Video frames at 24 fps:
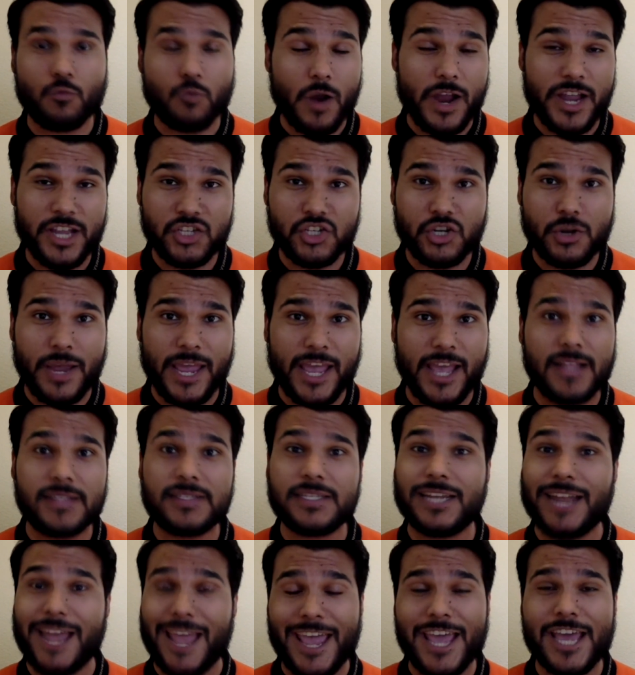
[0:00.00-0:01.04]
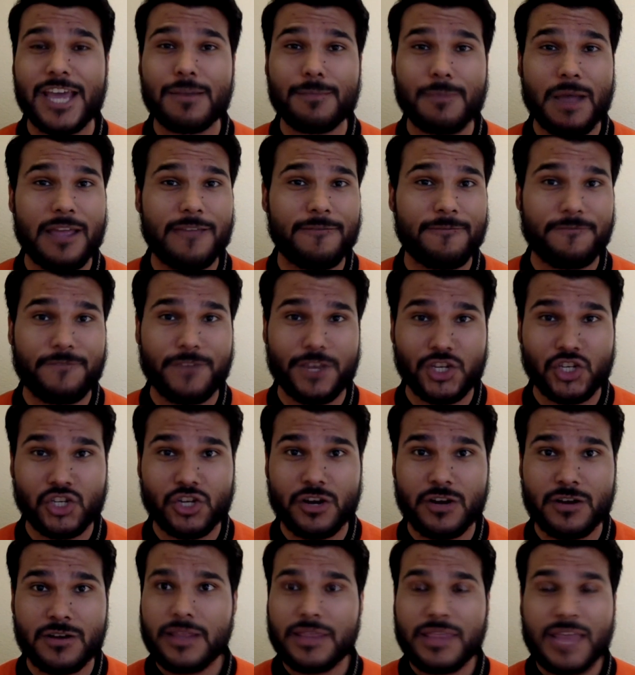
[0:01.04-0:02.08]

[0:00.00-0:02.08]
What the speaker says: Ryan Johansson and Mike Fisher,